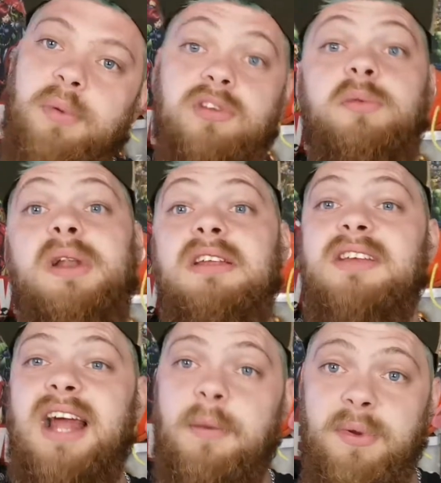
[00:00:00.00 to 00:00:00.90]

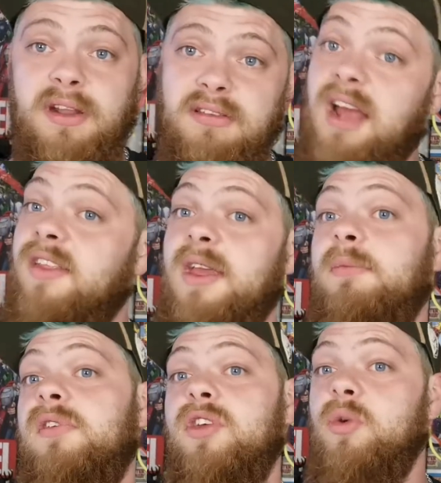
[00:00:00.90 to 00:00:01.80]
possibilities could happen inside of the
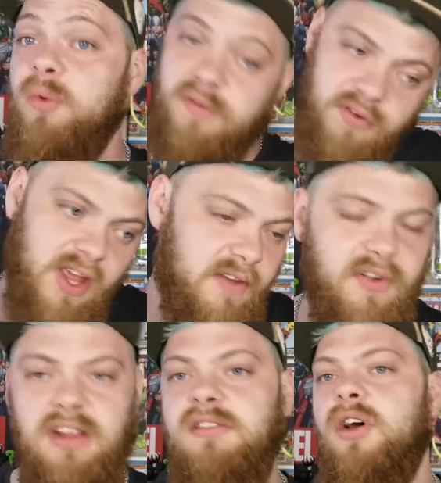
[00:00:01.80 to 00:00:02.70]
MCU with
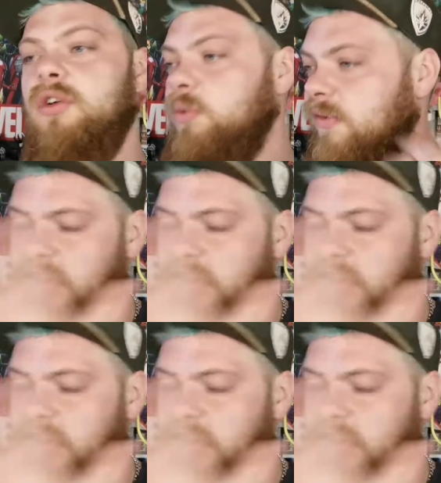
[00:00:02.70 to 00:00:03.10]
Infinity Stones,